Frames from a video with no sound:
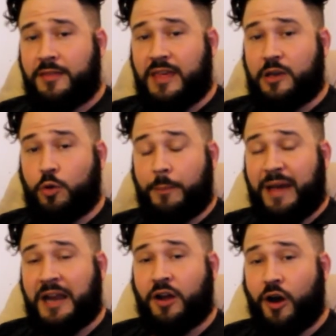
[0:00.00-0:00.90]
The
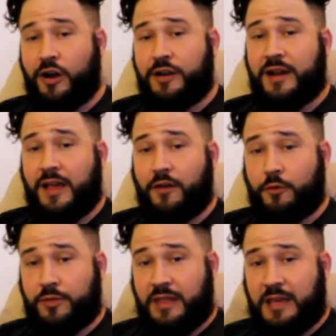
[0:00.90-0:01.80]
Quebec card,
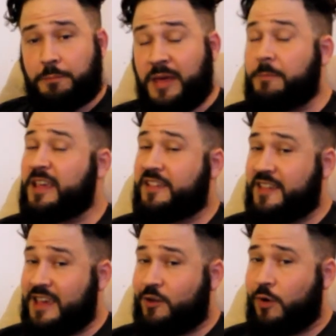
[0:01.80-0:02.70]
the
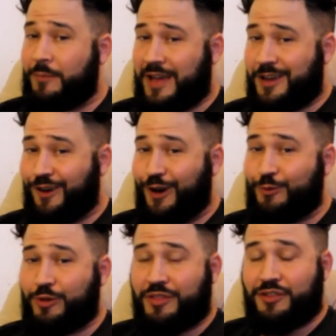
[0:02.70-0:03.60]
PBC Quebec card with